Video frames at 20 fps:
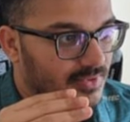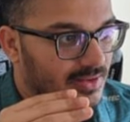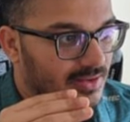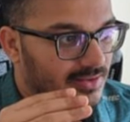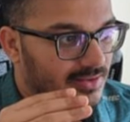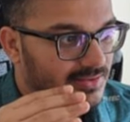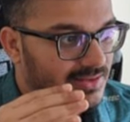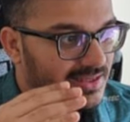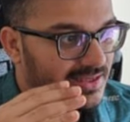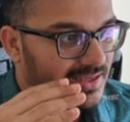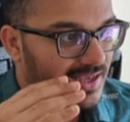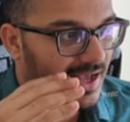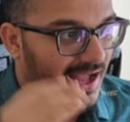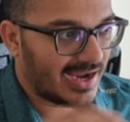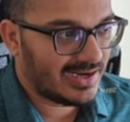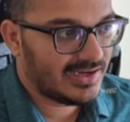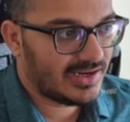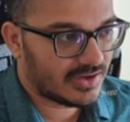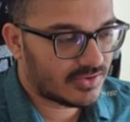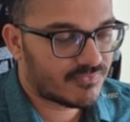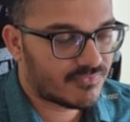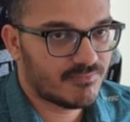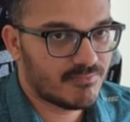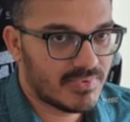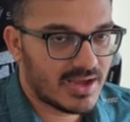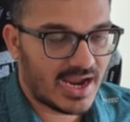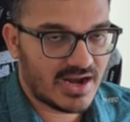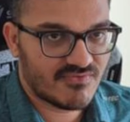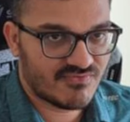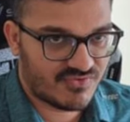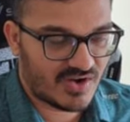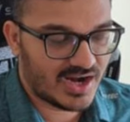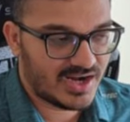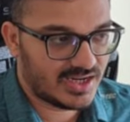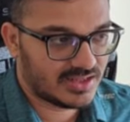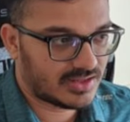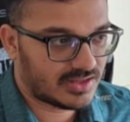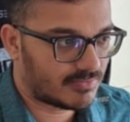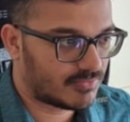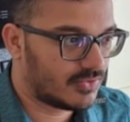The idea behind finding
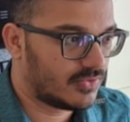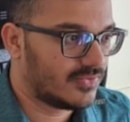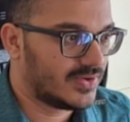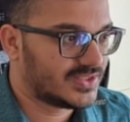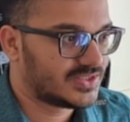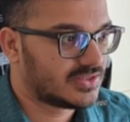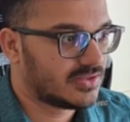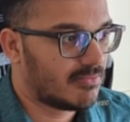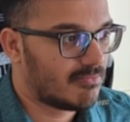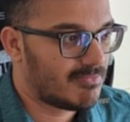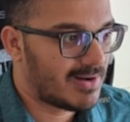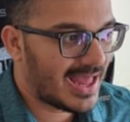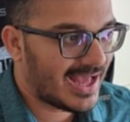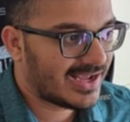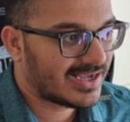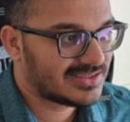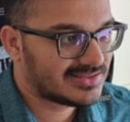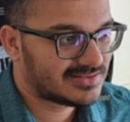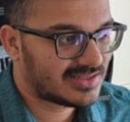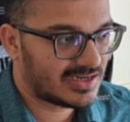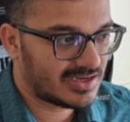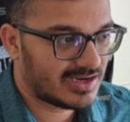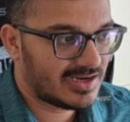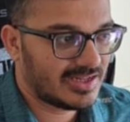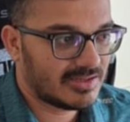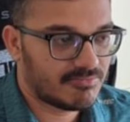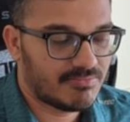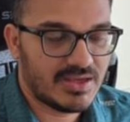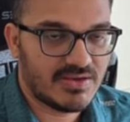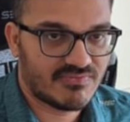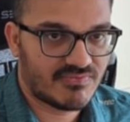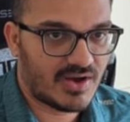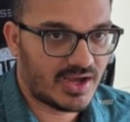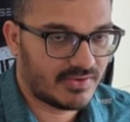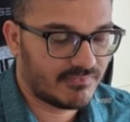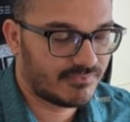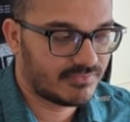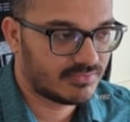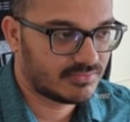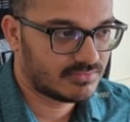that move is black is threatening b5.
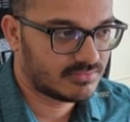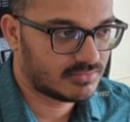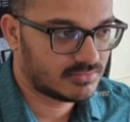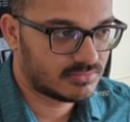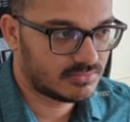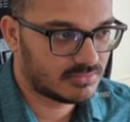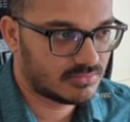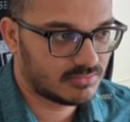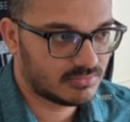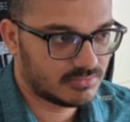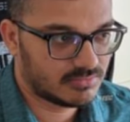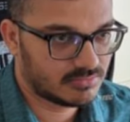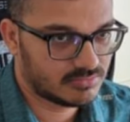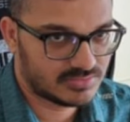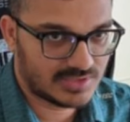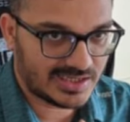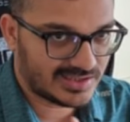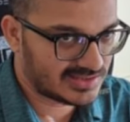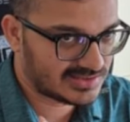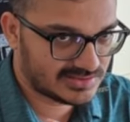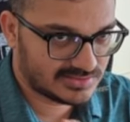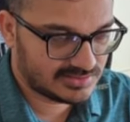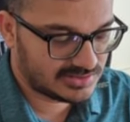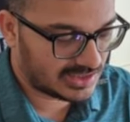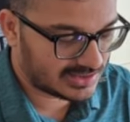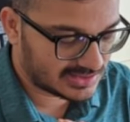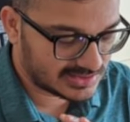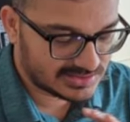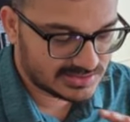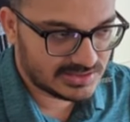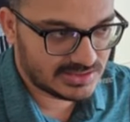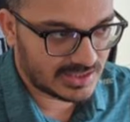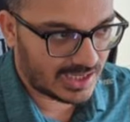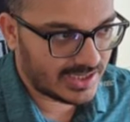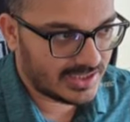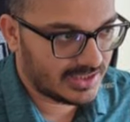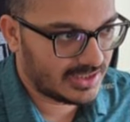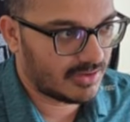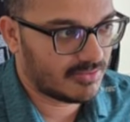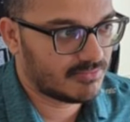That is the
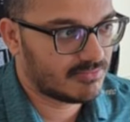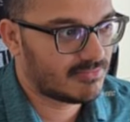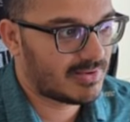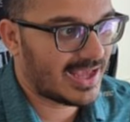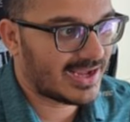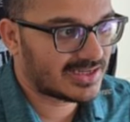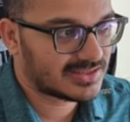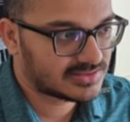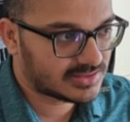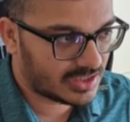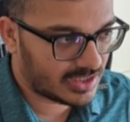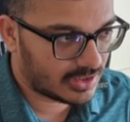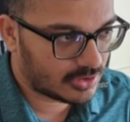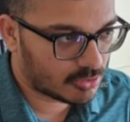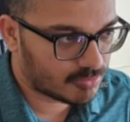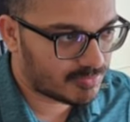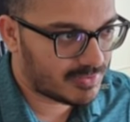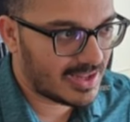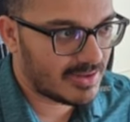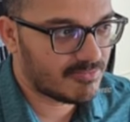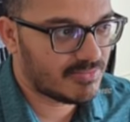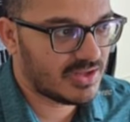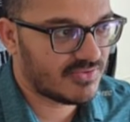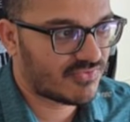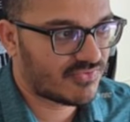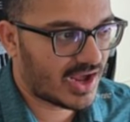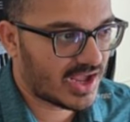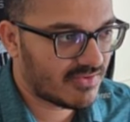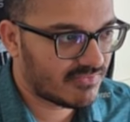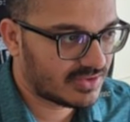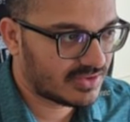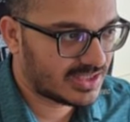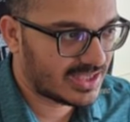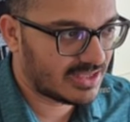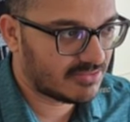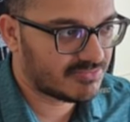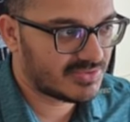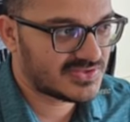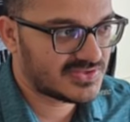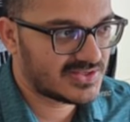idea. Black is threatening to play b5, king
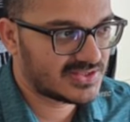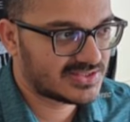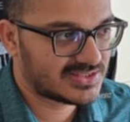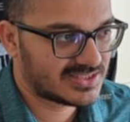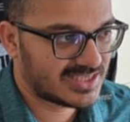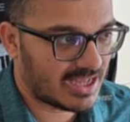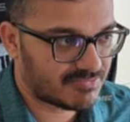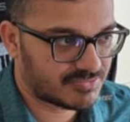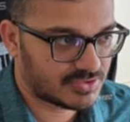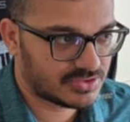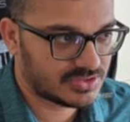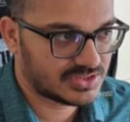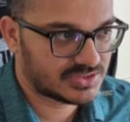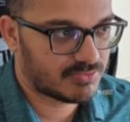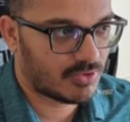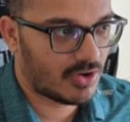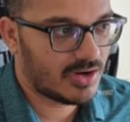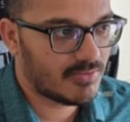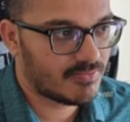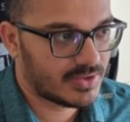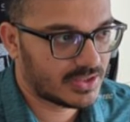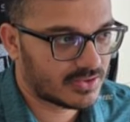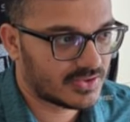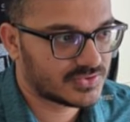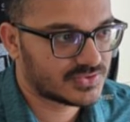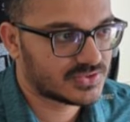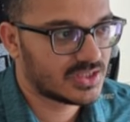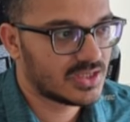b6, capture this pawn, because